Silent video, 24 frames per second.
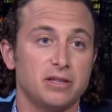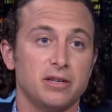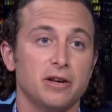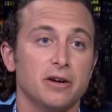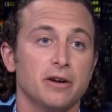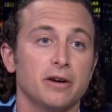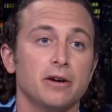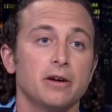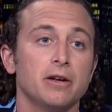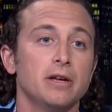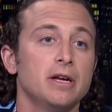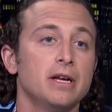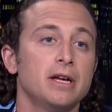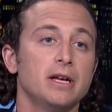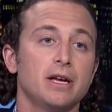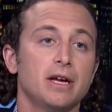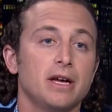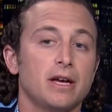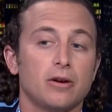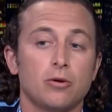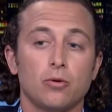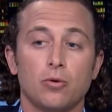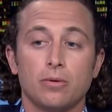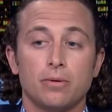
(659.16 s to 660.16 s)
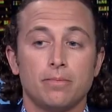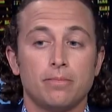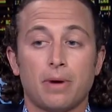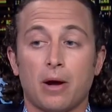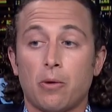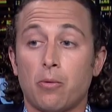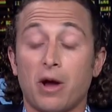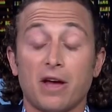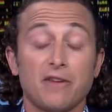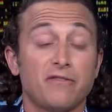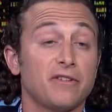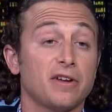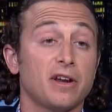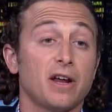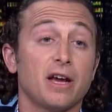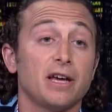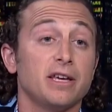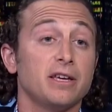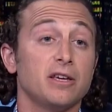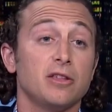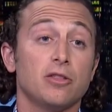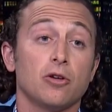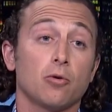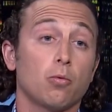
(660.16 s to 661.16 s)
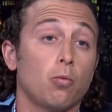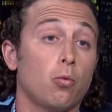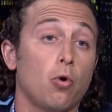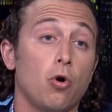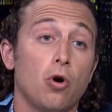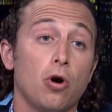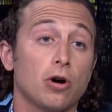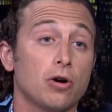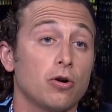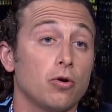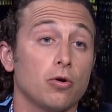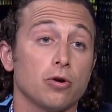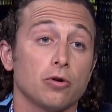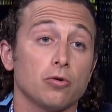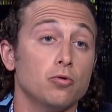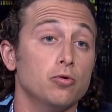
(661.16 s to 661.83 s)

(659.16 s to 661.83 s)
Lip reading: year. My wife and I either walk or